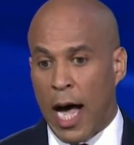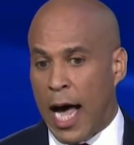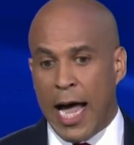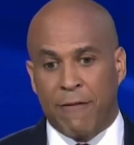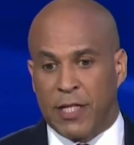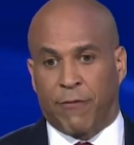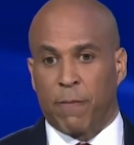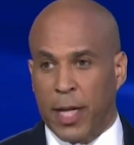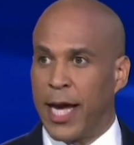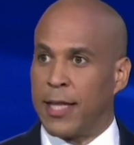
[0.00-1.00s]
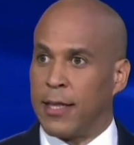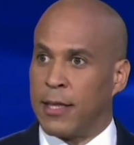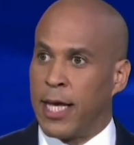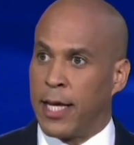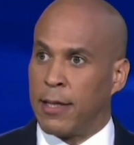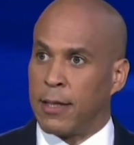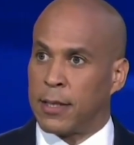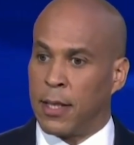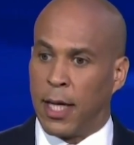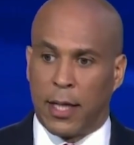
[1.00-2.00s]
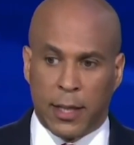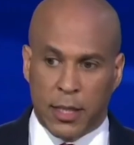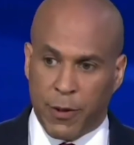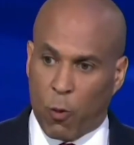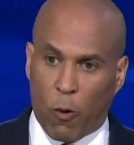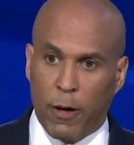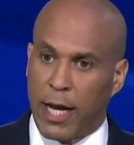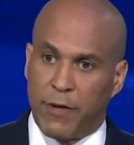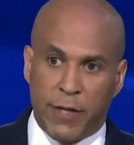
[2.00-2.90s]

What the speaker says: I have a different plan than Elizabeth Warren.